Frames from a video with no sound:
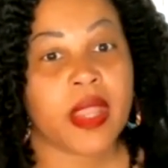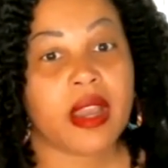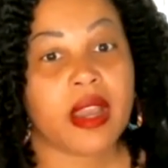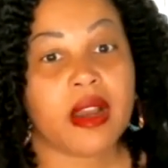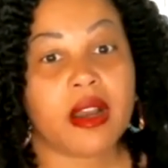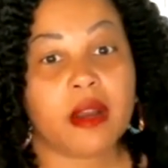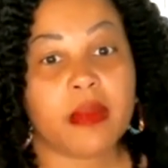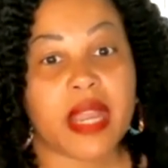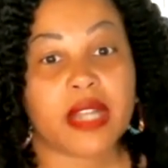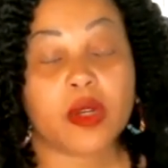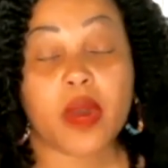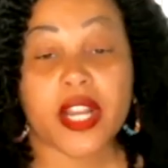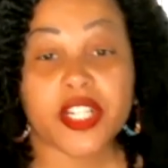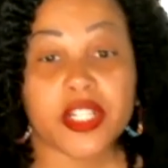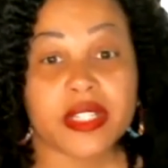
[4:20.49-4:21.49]
and
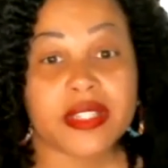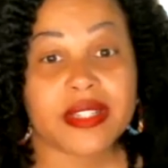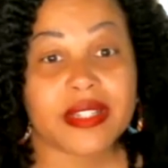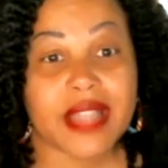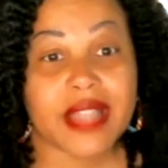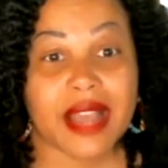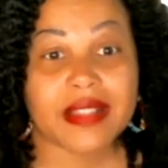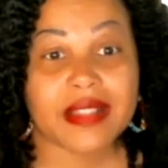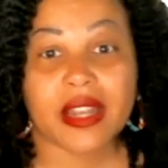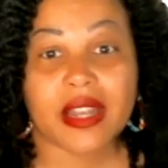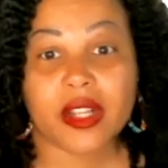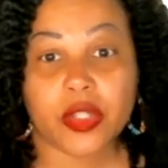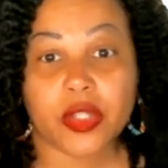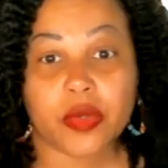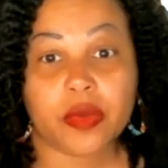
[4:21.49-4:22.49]
questions and tasks that
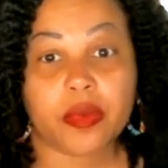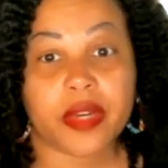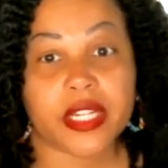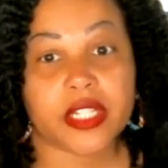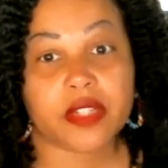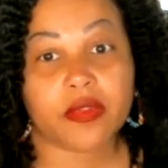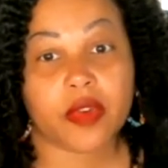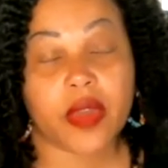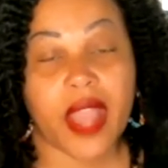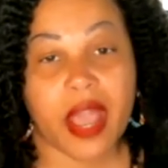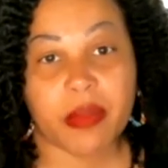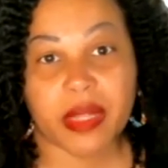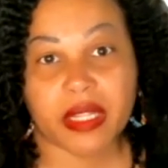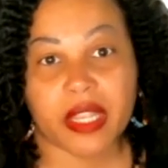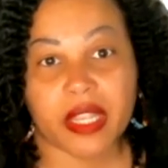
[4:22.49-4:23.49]
include rich
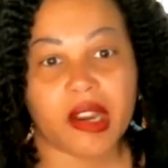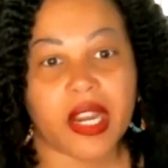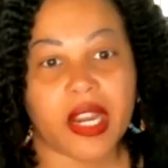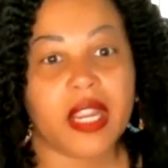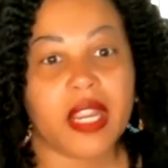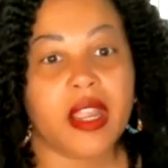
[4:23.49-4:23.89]
vocabulary.